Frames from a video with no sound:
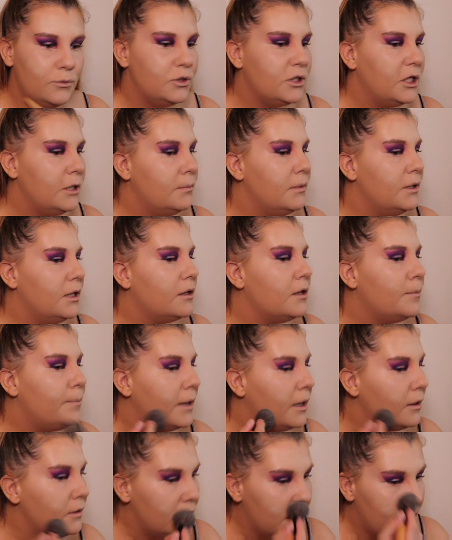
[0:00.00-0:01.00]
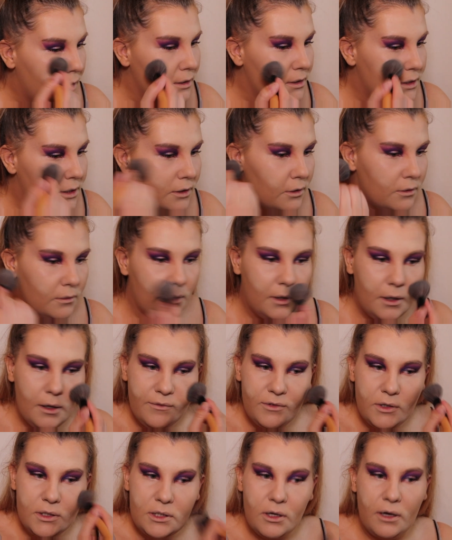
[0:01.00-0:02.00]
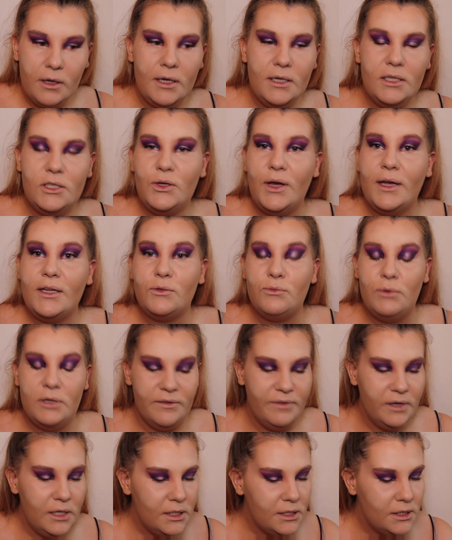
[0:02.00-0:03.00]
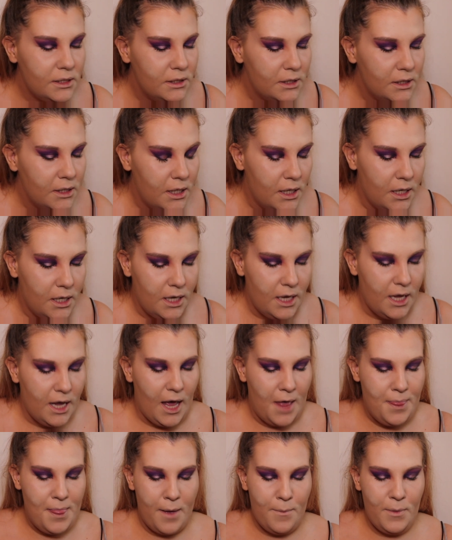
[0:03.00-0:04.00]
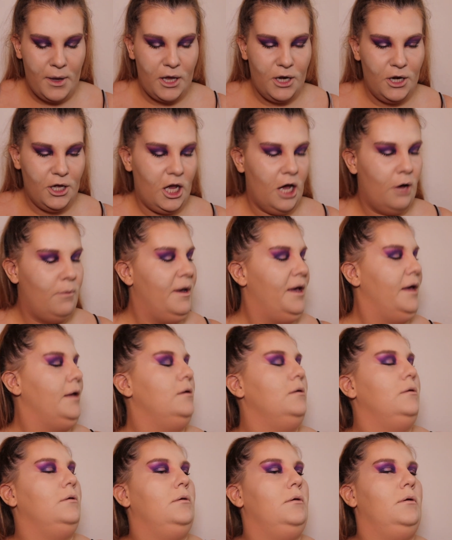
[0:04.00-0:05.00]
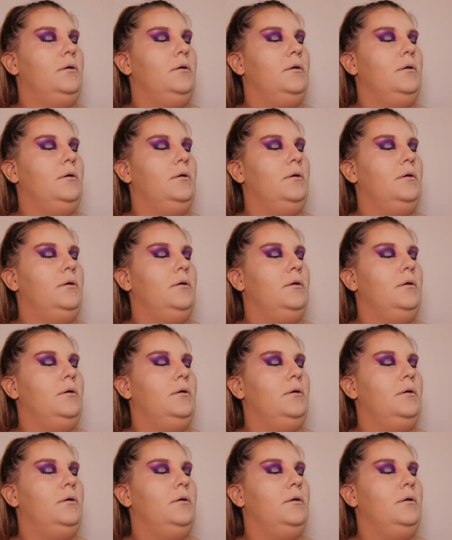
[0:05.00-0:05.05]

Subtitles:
just keep the other powder there until I've decided to get rid of it. And then we're going to go in,